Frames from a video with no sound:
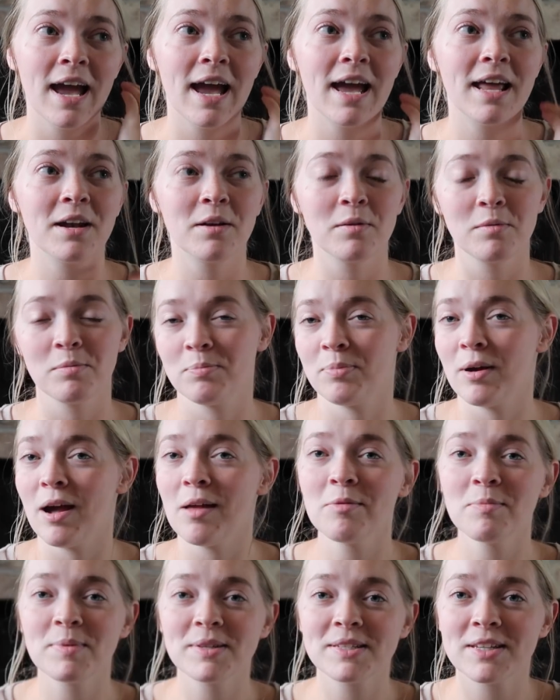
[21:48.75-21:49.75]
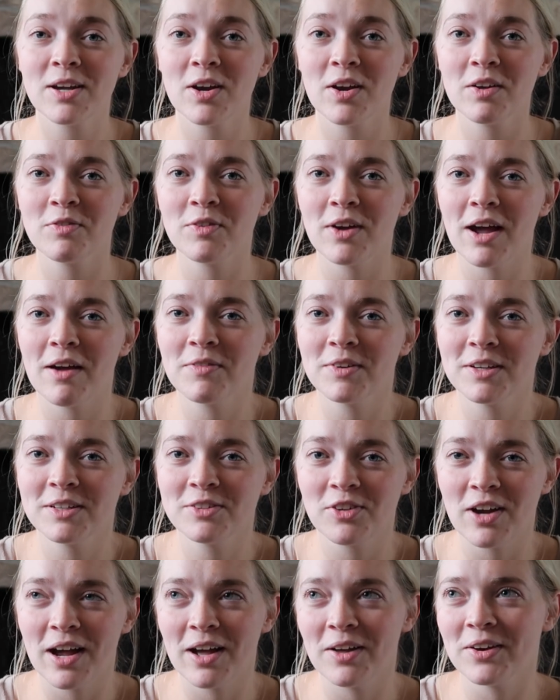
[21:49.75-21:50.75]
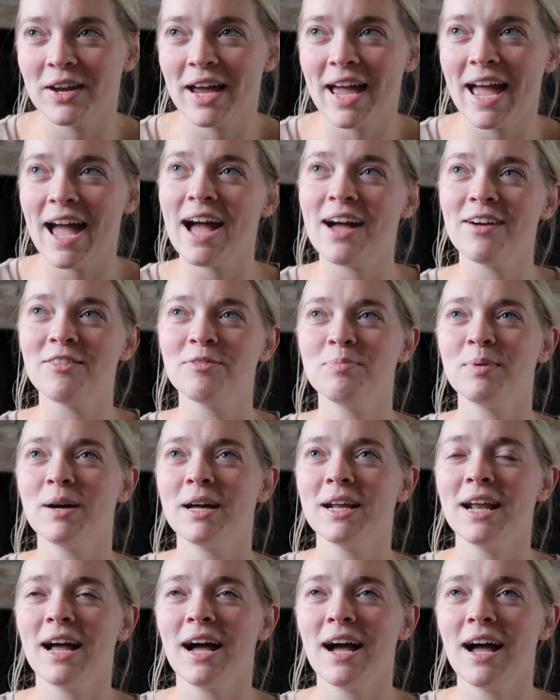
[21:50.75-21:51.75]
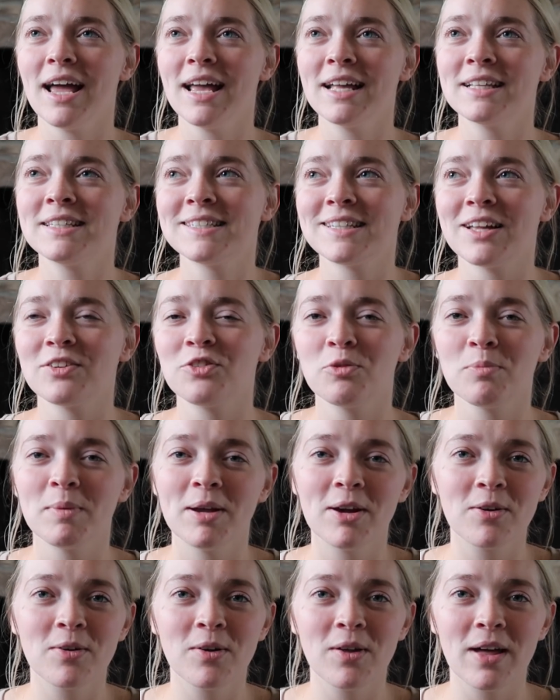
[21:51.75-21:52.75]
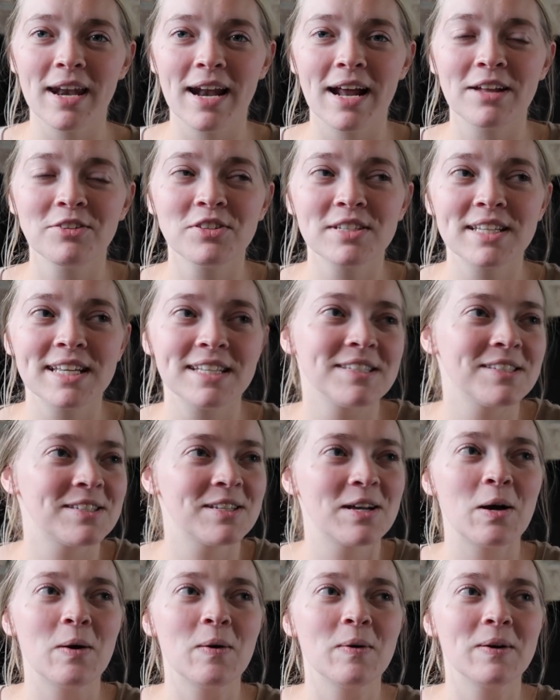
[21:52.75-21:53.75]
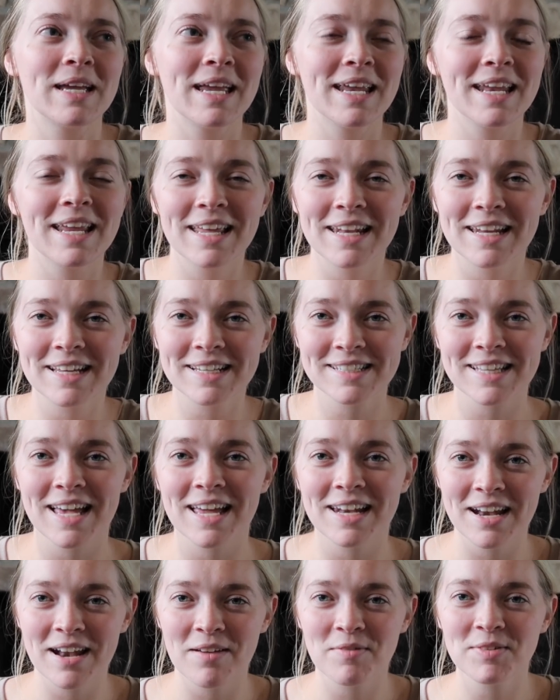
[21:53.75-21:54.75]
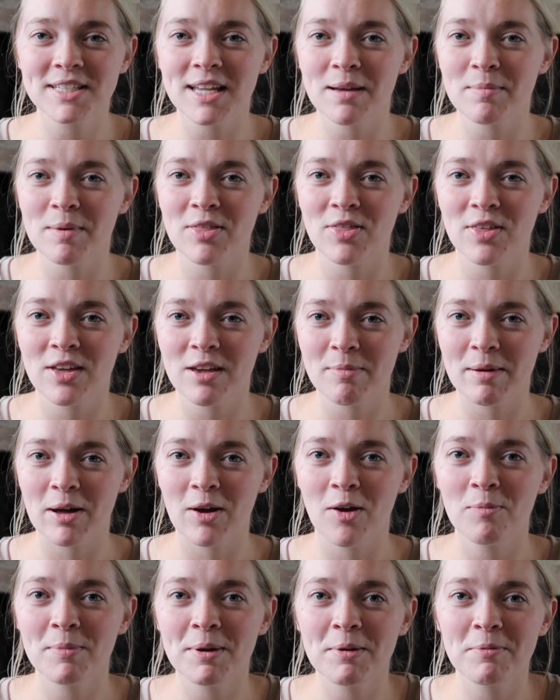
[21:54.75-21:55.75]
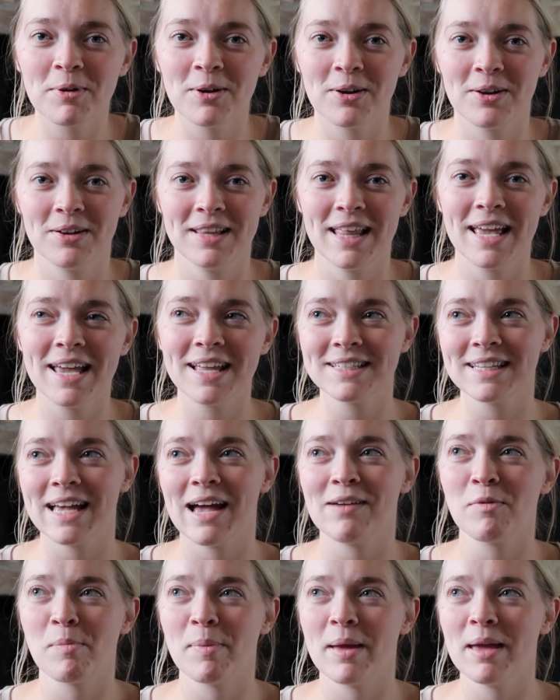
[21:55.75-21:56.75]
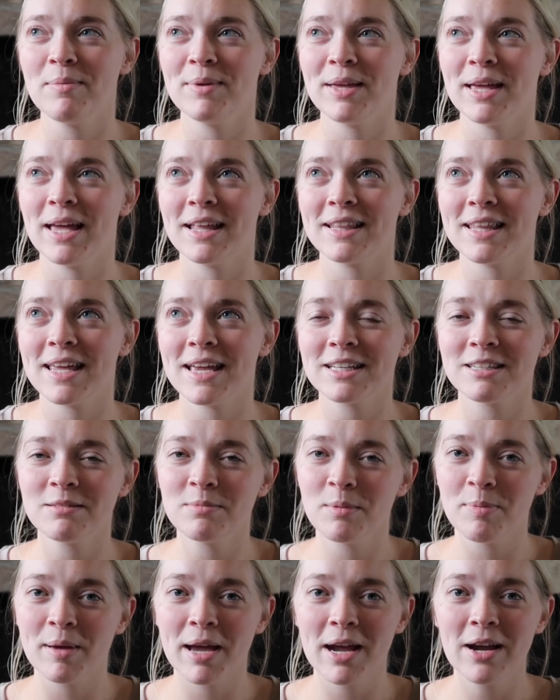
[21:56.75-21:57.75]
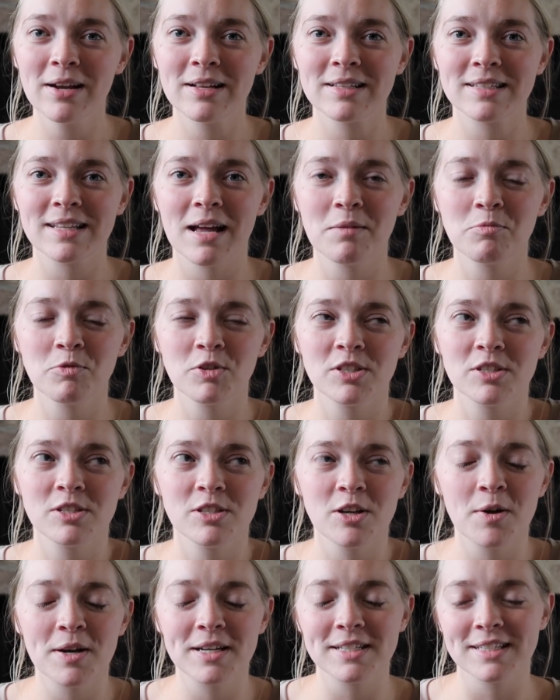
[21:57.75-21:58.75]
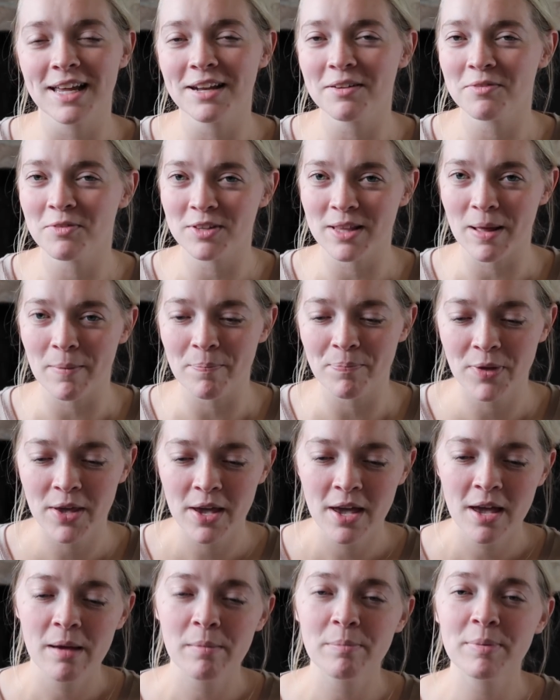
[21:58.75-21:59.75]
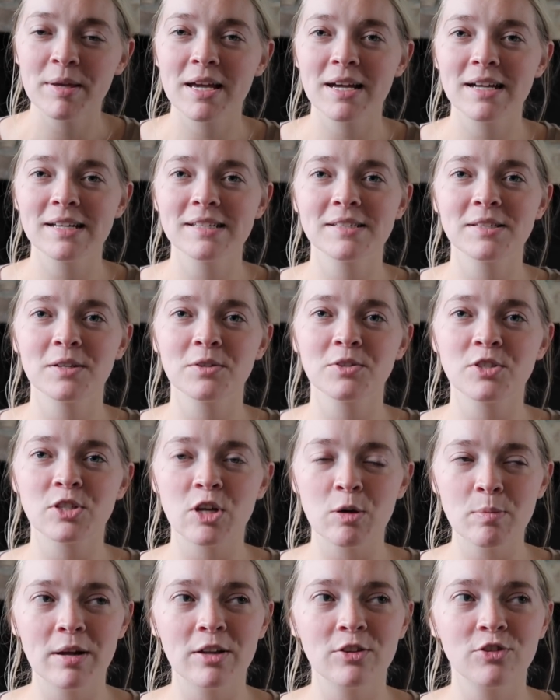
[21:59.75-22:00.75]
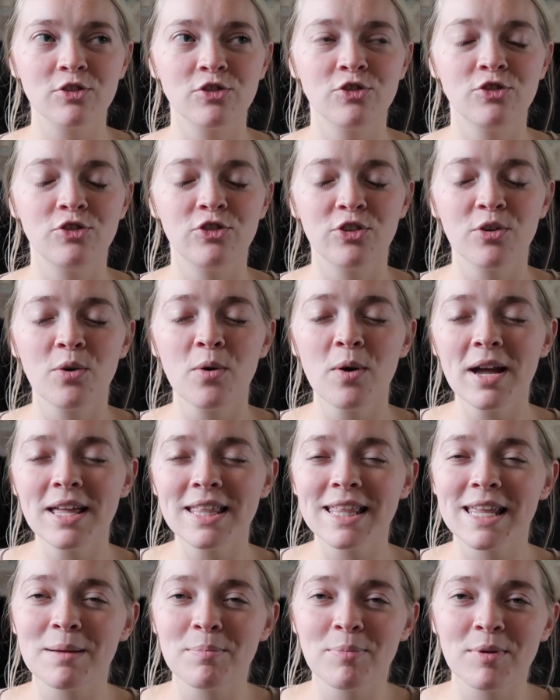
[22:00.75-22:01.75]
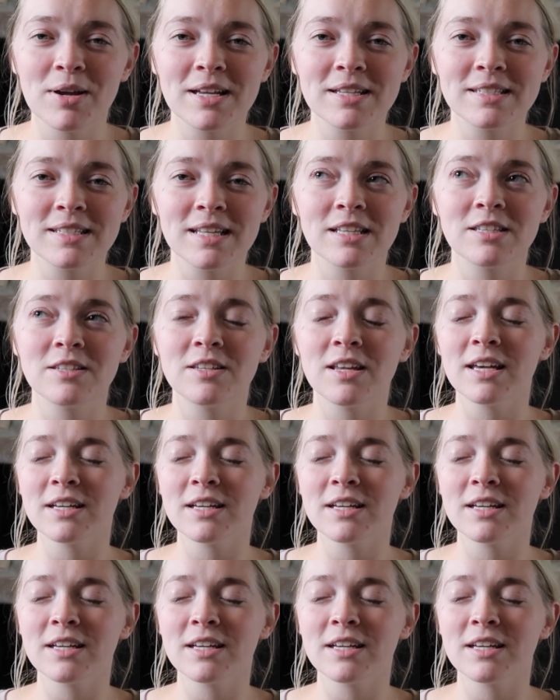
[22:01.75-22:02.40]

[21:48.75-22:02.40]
And it'll probably be scary for every child I have. But it's such a miracle and I just get so giddy and excited every time I think about, oh my word, they get to have a baby, they get to be parents. I'm just so excited for them because there's so much joy that it brings. It's